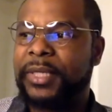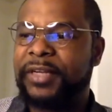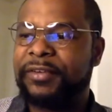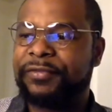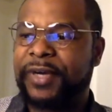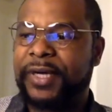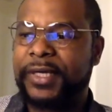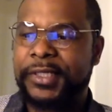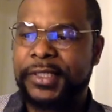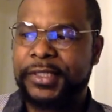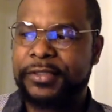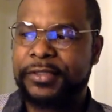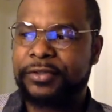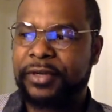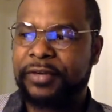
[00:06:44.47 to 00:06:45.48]
And
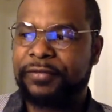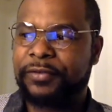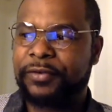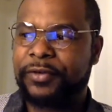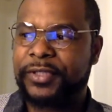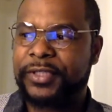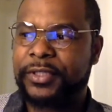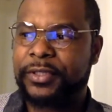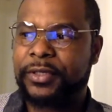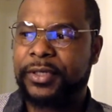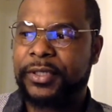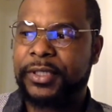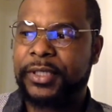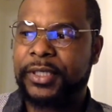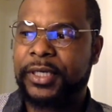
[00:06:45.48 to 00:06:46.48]
finally, trying to focus
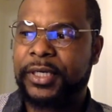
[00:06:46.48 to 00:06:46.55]
on